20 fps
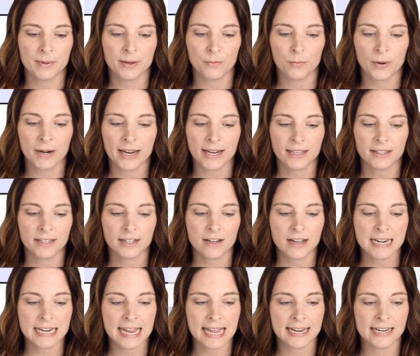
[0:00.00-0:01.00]
And when I click
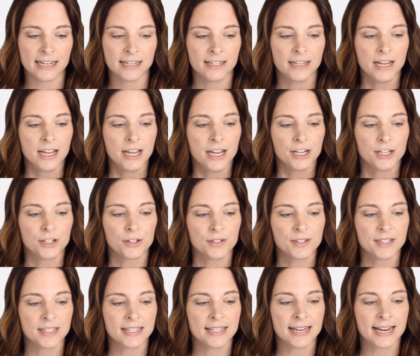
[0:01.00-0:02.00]
on Edit, you'll
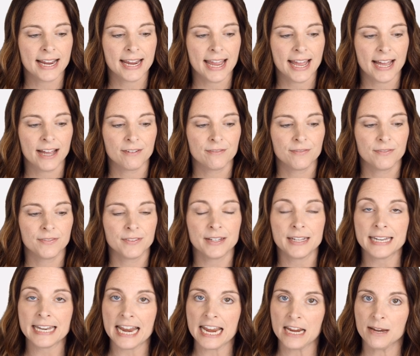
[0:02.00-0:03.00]
see that I have the
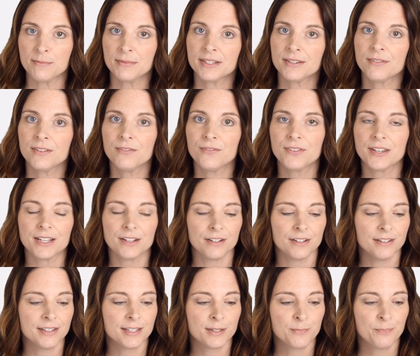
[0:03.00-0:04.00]
names of the
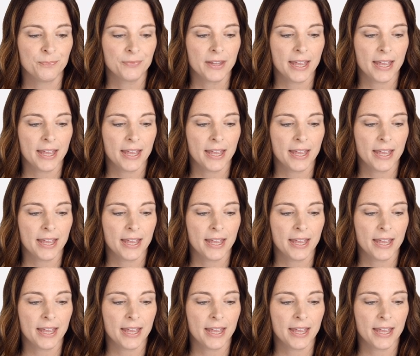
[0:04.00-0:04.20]
fields